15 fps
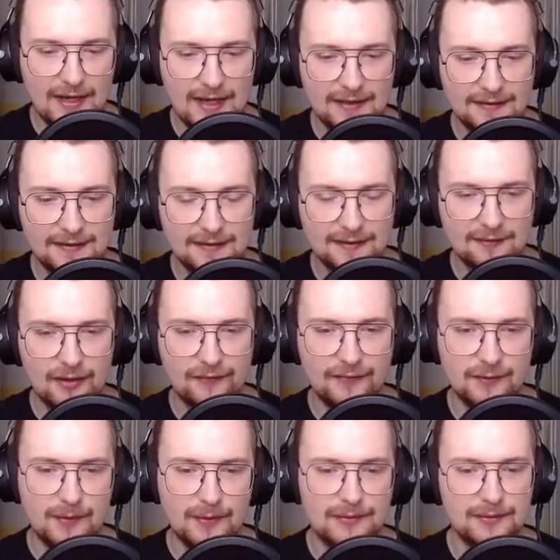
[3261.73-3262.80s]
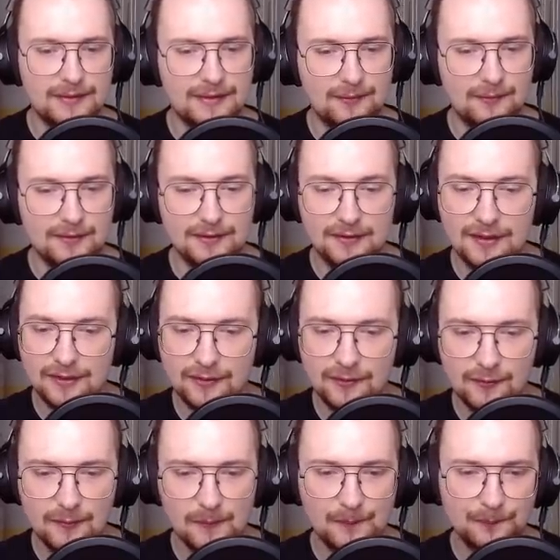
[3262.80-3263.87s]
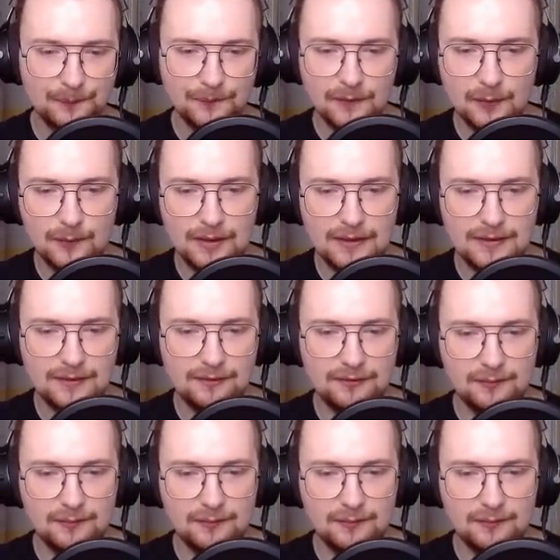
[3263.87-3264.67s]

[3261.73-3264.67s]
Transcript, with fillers: excess crafting metals here, which is kind of cool. Be able to use